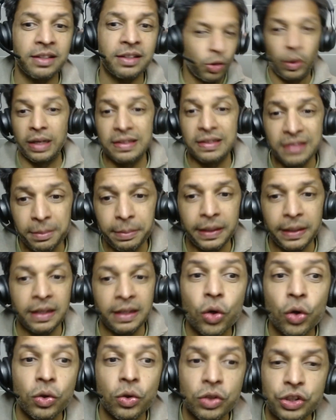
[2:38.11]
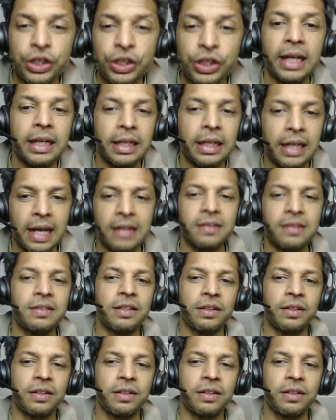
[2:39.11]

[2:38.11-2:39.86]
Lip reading: Quite simply, go check last